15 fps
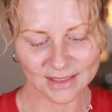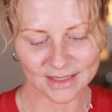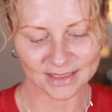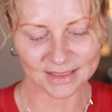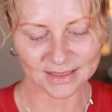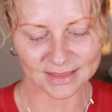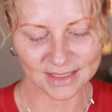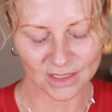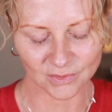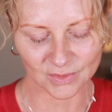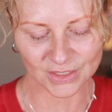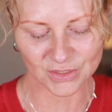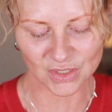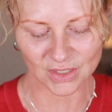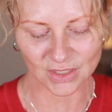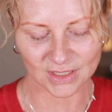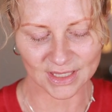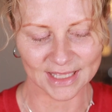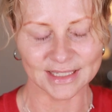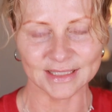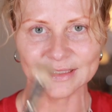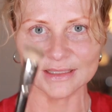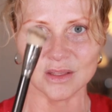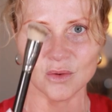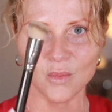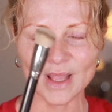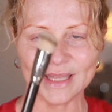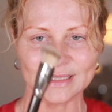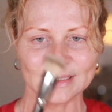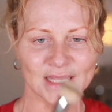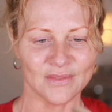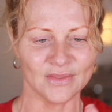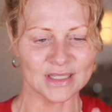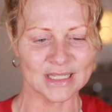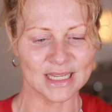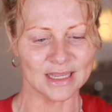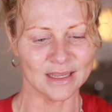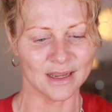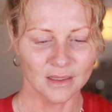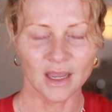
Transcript: This is the original, and it's the 170.